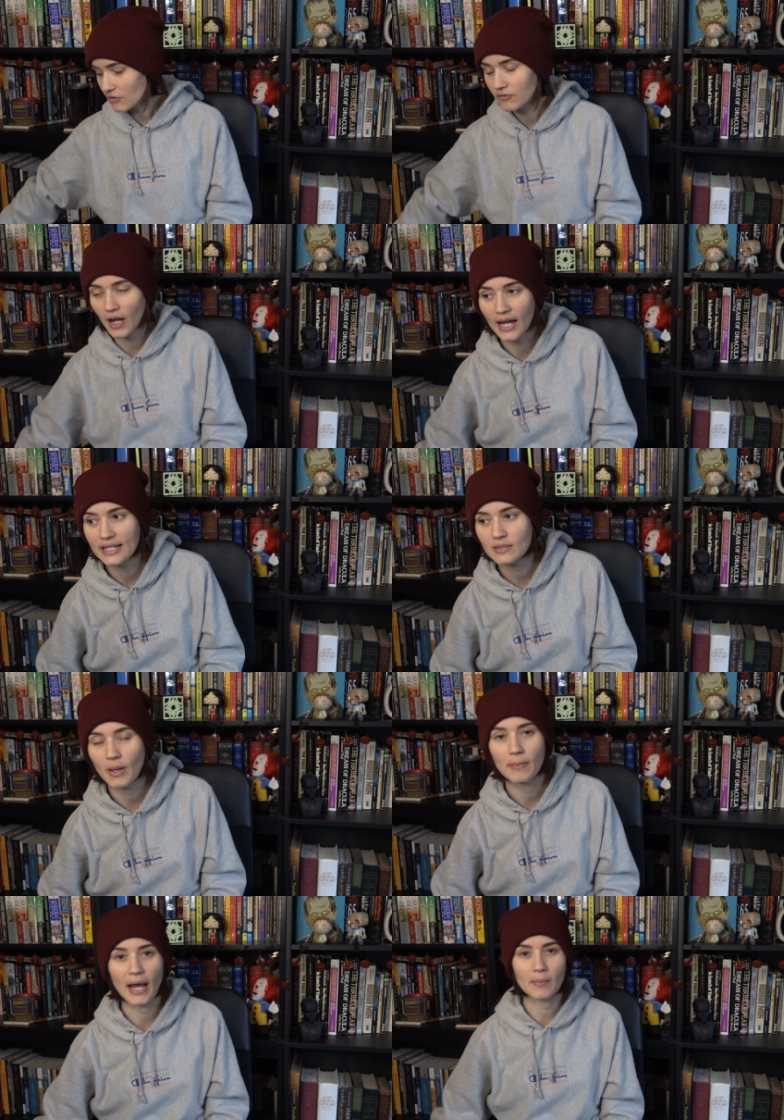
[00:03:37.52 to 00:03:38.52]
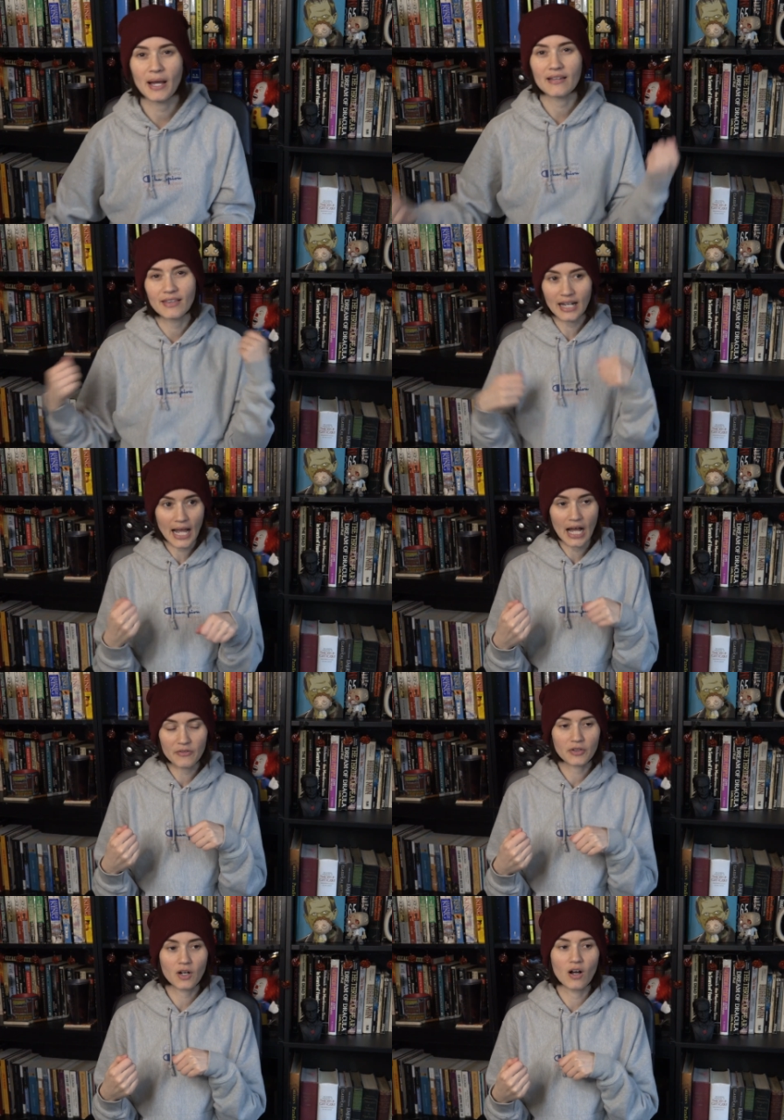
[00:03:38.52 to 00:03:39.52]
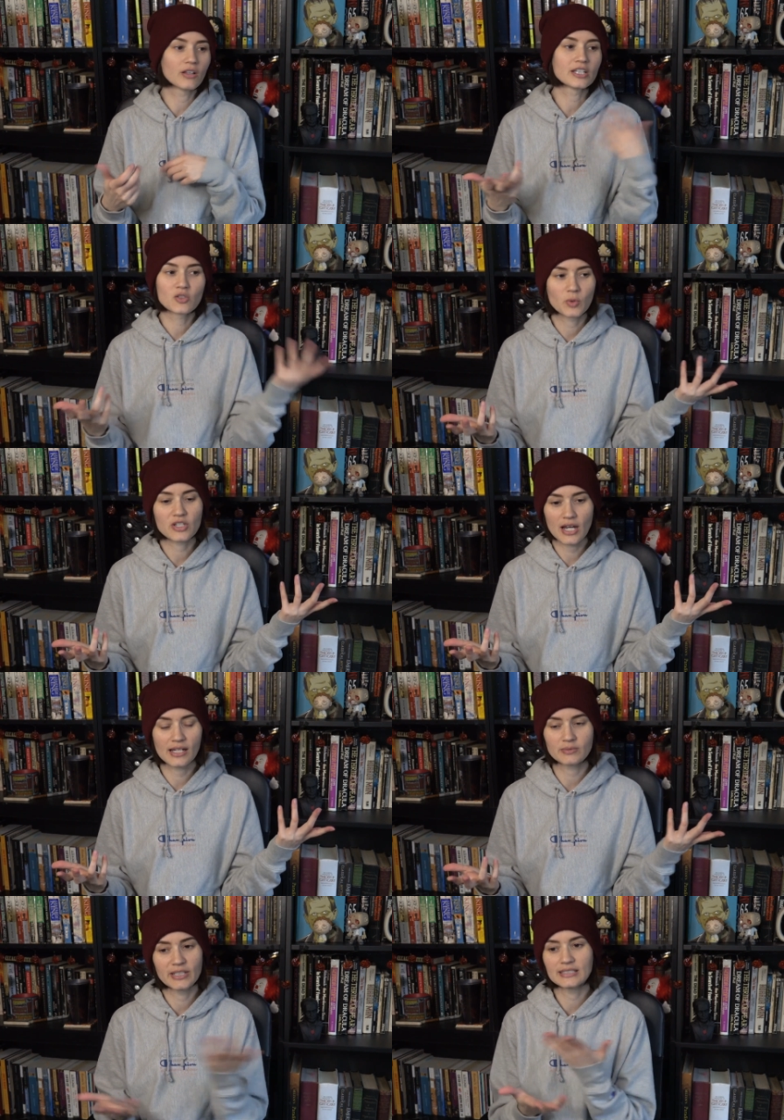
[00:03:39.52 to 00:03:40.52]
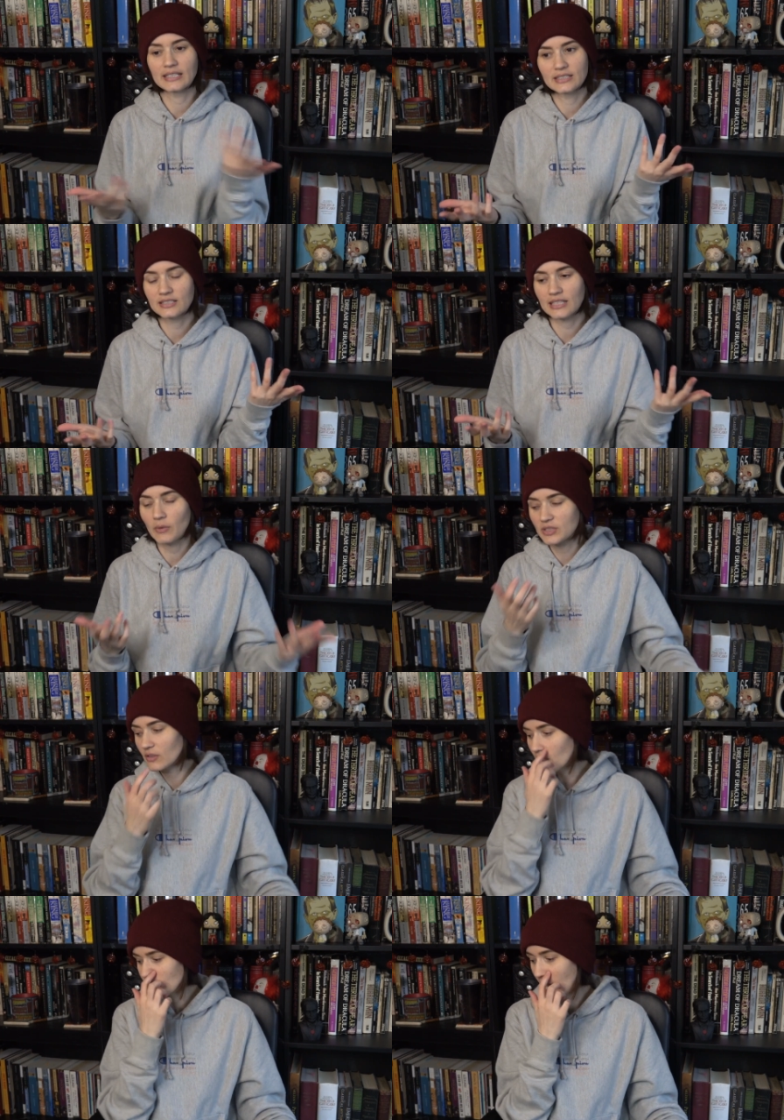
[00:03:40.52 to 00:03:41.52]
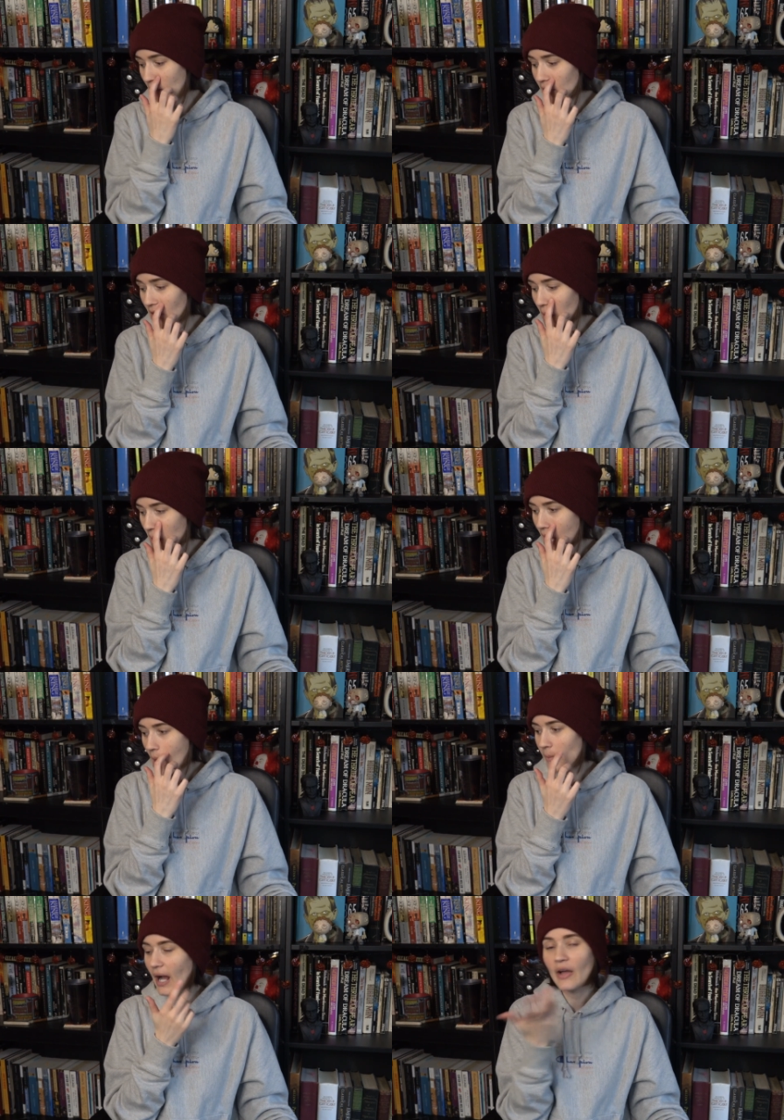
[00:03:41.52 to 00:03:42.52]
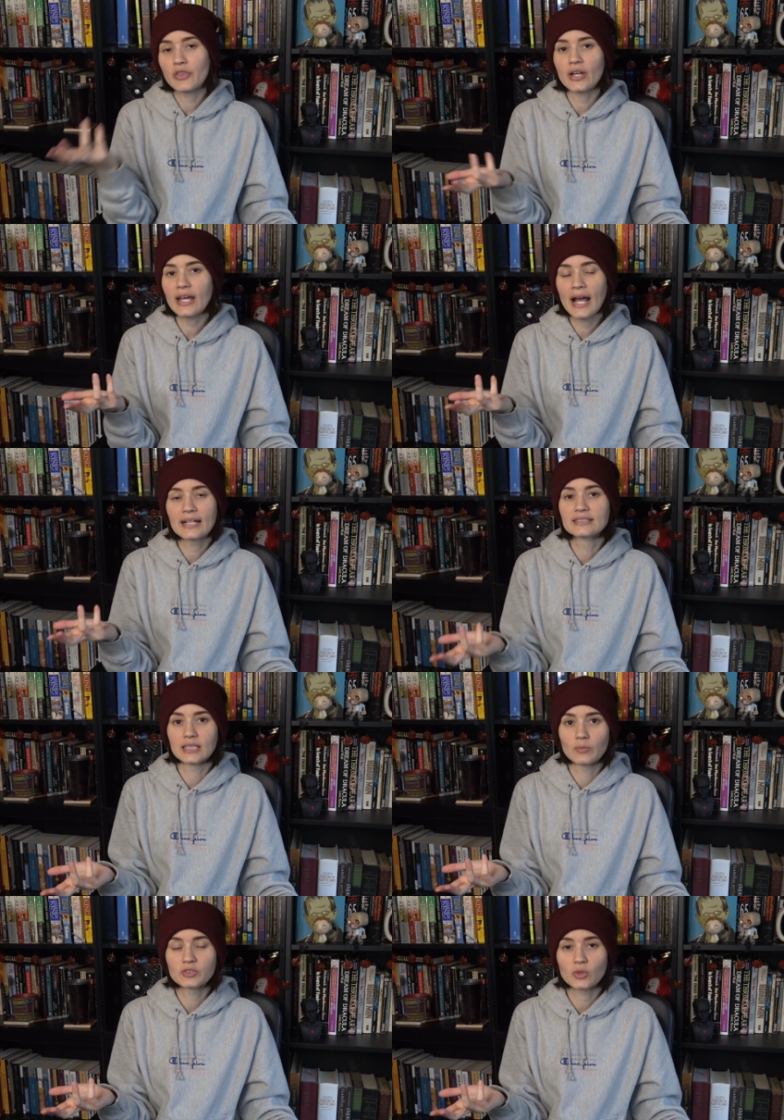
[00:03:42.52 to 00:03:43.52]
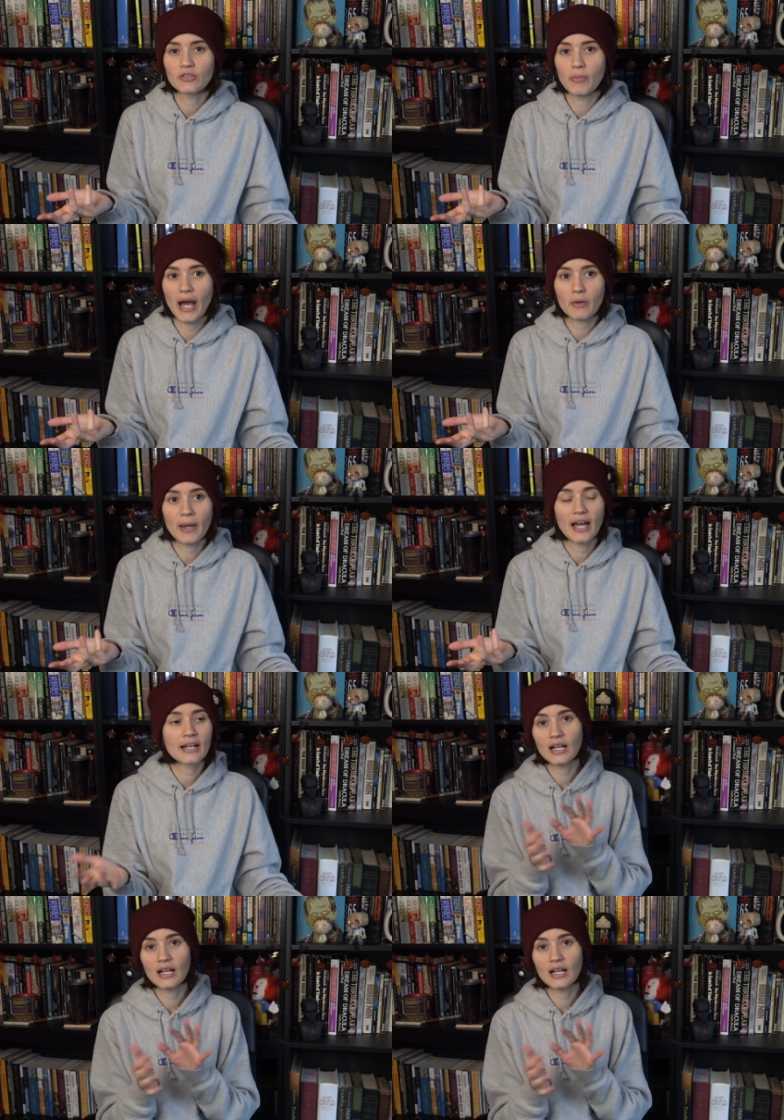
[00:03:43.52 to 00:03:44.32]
find my backpack that I had for college, which I guess makes sense because that was a long time ago, but I thought I had some sort of backpack.